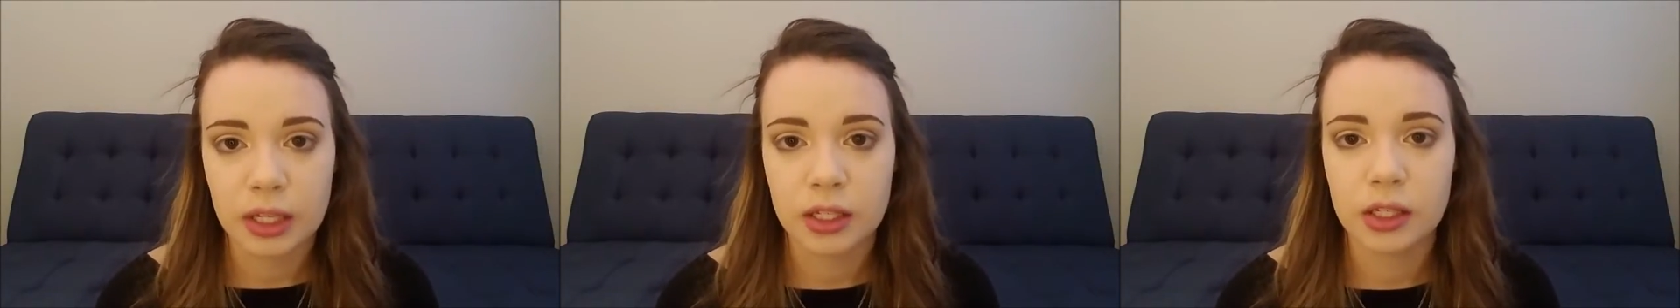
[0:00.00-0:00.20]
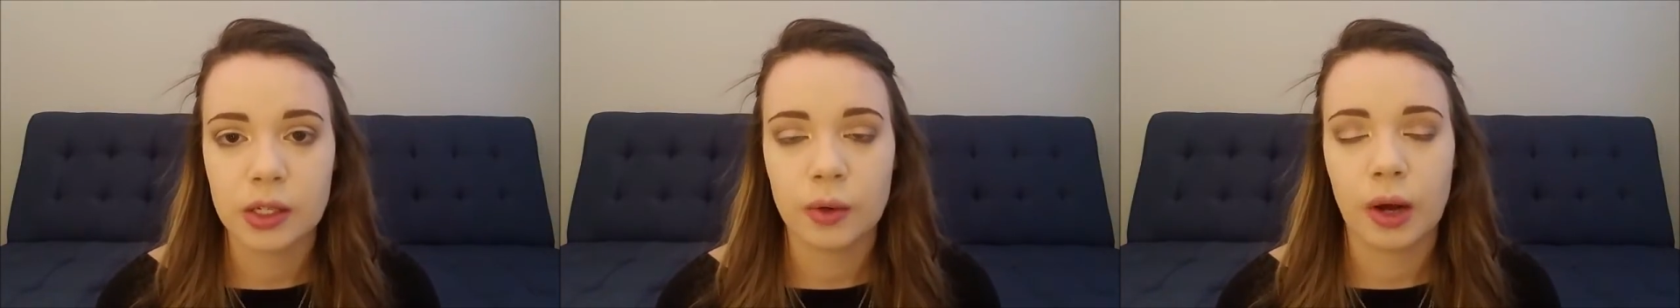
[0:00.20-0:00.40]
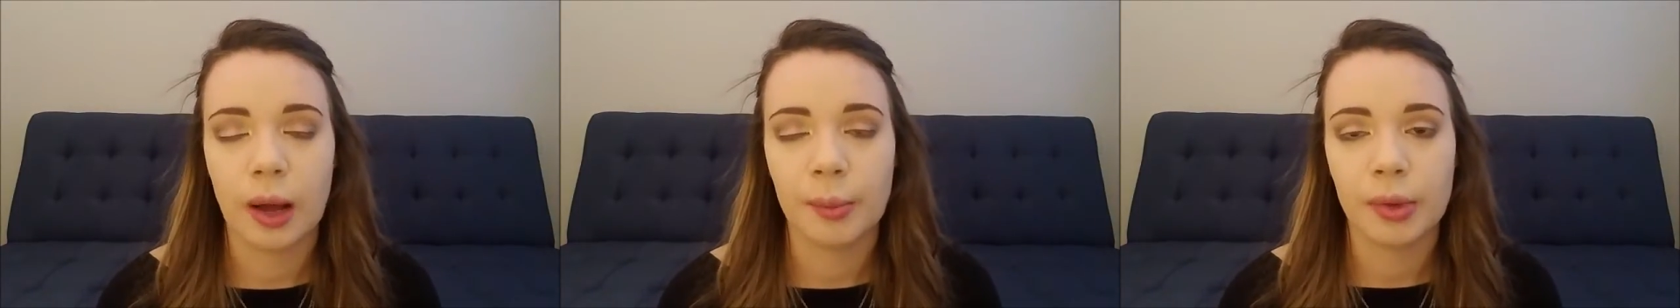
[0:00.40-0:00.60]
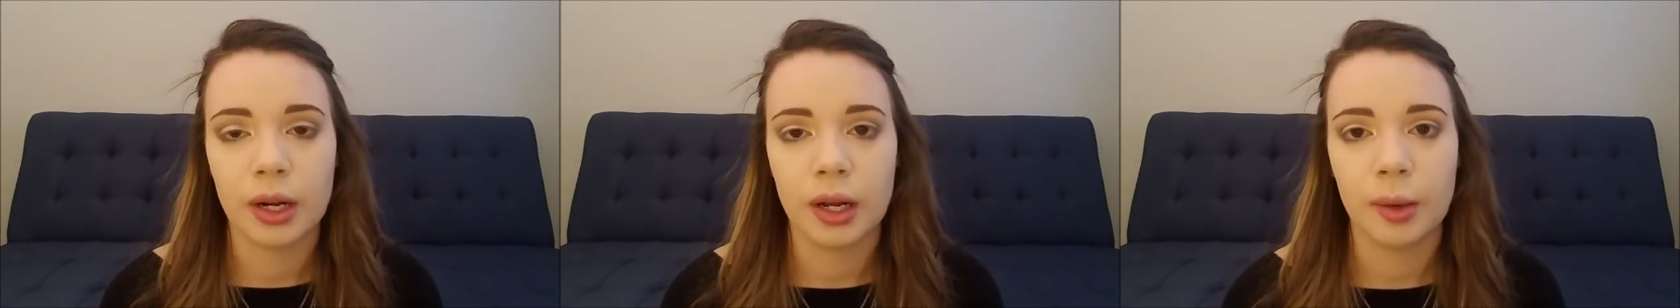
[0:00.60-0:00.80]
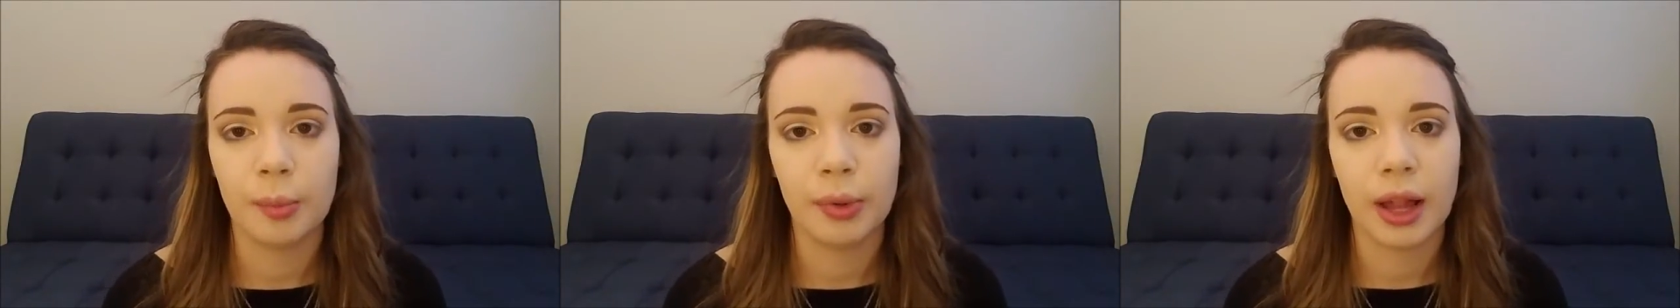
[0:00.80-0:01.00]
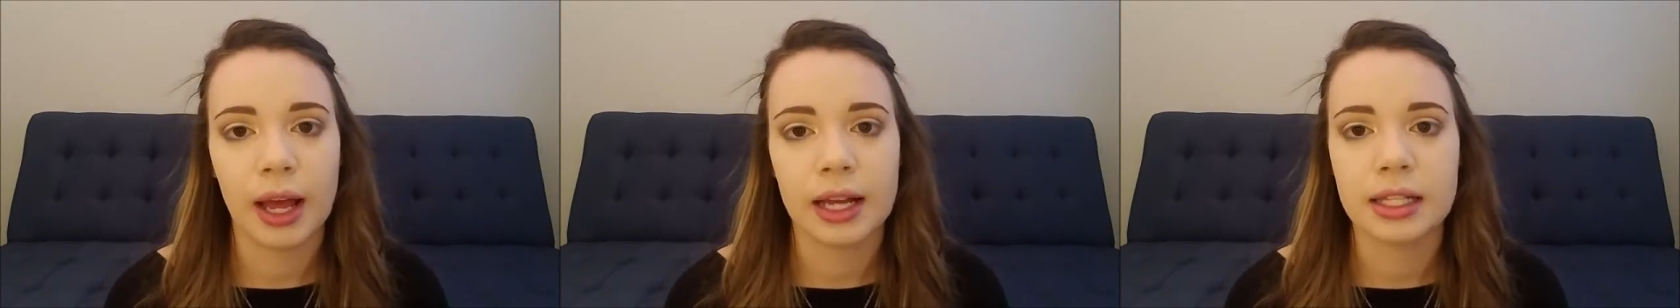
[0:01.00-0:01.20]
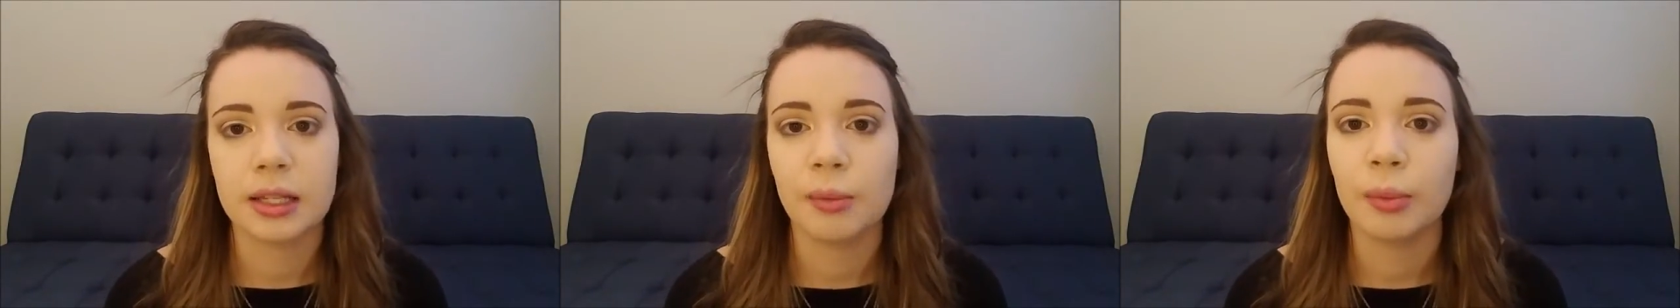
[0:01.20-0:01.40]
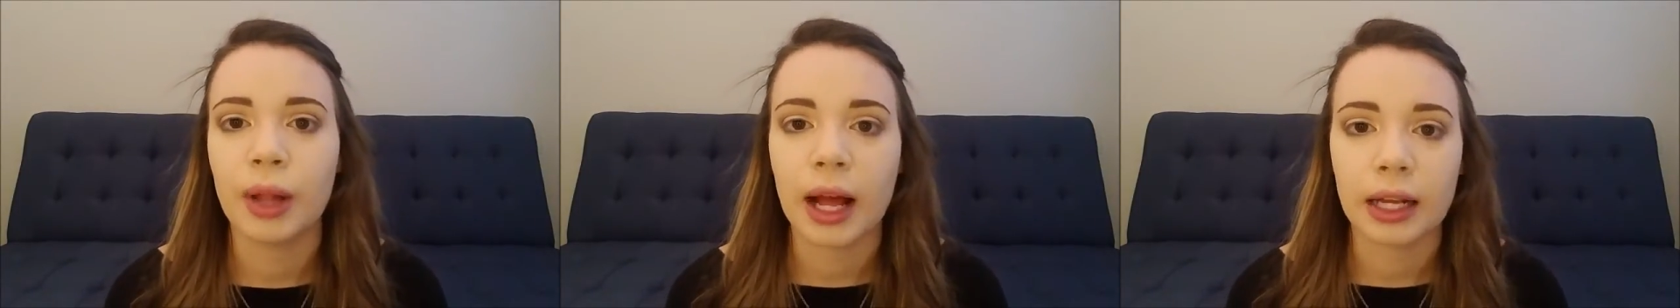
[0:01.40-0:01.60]
So I'm going to apply
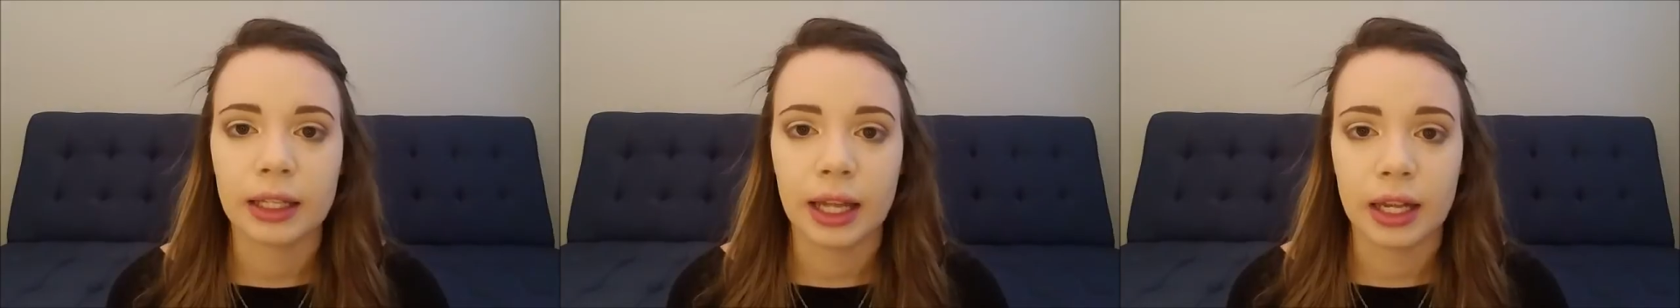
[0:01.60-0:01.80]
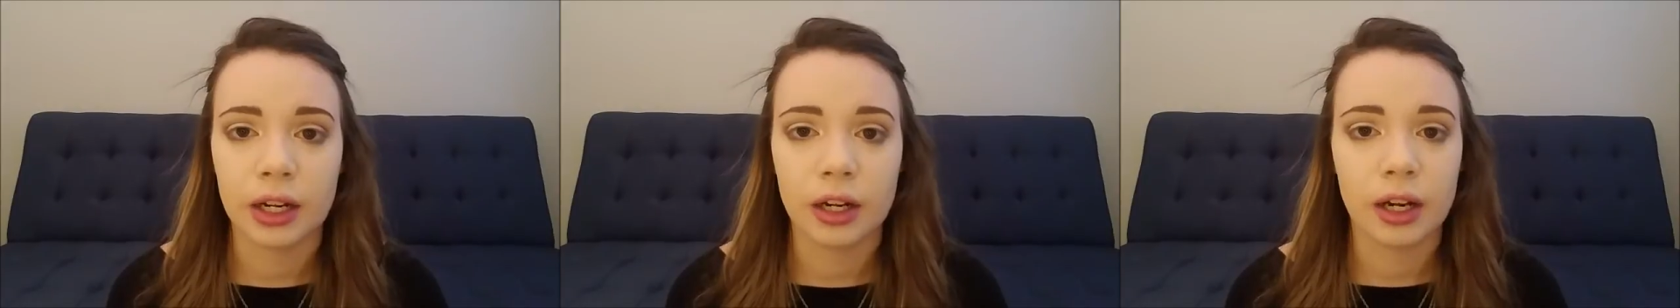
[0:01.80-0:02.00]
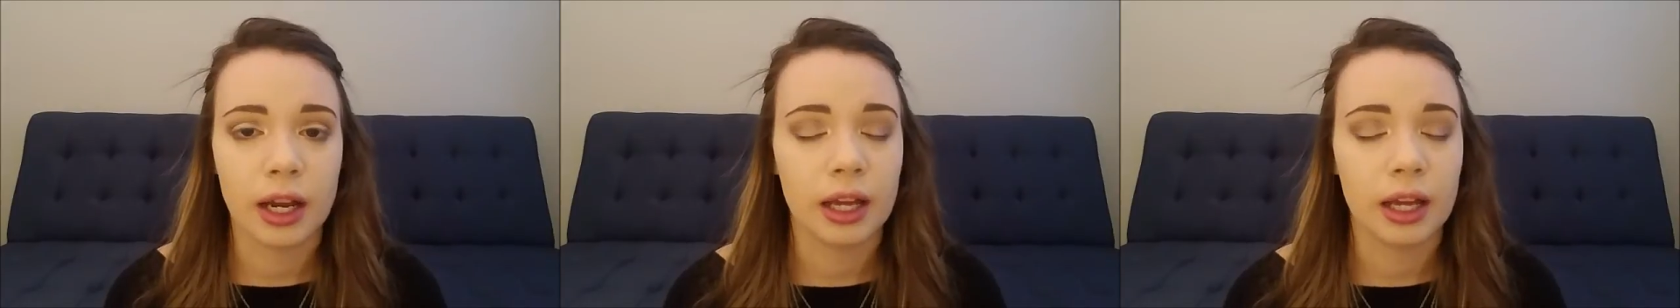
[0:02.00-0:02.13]
some black liner